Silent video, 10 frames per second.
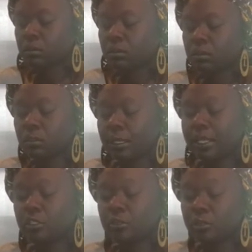
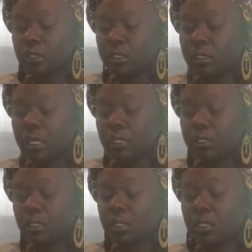Natural
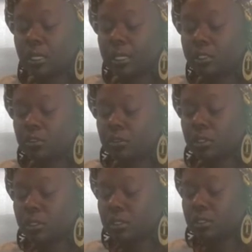detoxing and natural
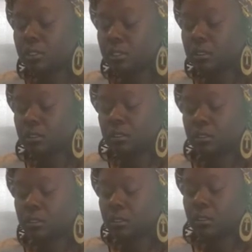cleansing.
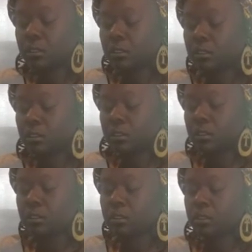
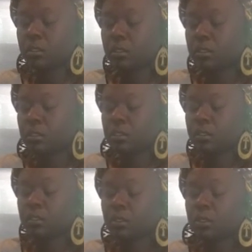
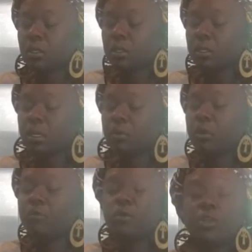I don't
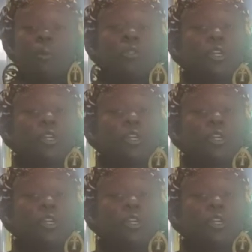know if you know, but you get